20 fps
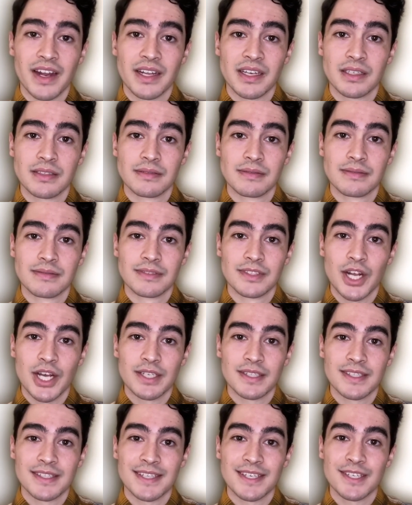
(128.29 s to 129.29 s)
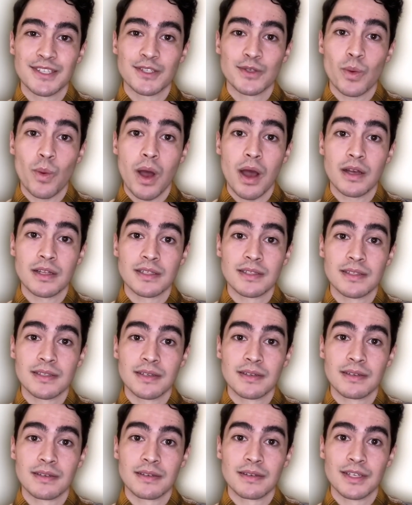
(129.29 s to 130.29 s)
Funny, just this
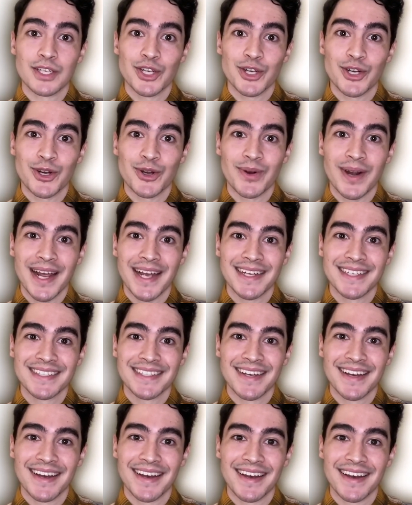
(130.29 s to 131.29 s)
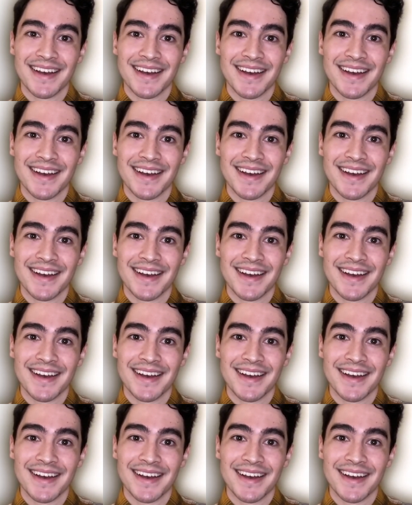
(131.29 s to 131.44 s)
once, you're correct.